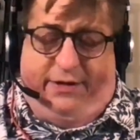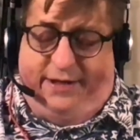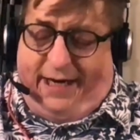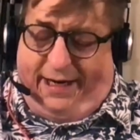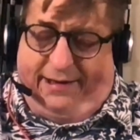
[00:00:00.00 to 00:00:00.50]
there's
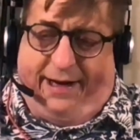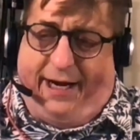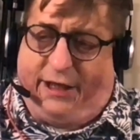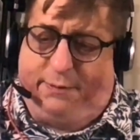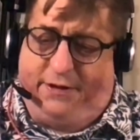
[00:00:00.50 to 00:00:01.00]
not a lot of
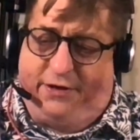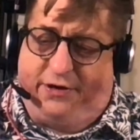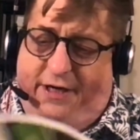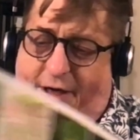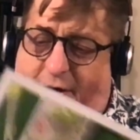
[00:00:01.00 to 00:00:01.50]

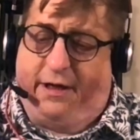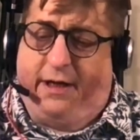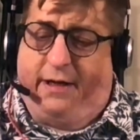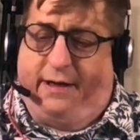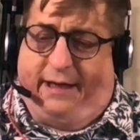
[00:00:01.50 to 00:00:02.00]
exposition here.
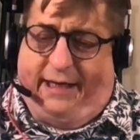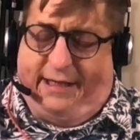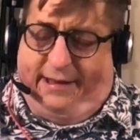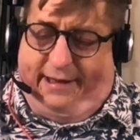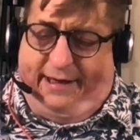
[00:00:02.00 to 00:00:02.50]
Like
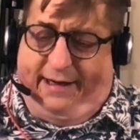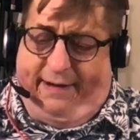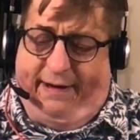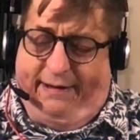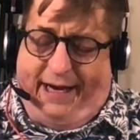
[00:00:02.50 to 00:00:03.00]

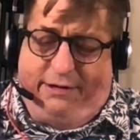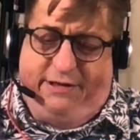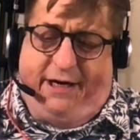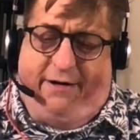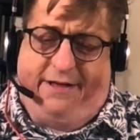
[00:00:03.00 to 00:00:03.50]
he allows
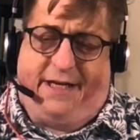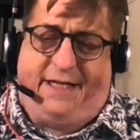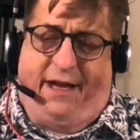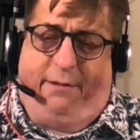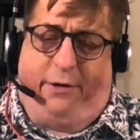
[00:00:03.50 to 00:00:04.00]
the artist to
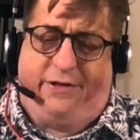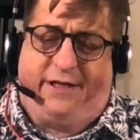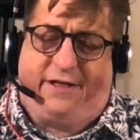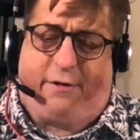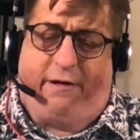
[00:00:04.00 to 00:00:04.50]
tell most of
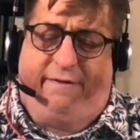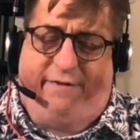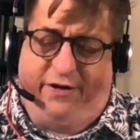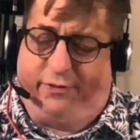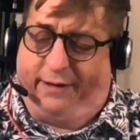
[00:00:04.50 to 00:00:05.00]
the story
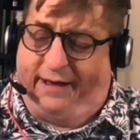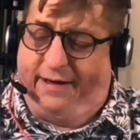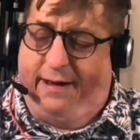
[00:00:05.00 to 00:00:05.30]
visually.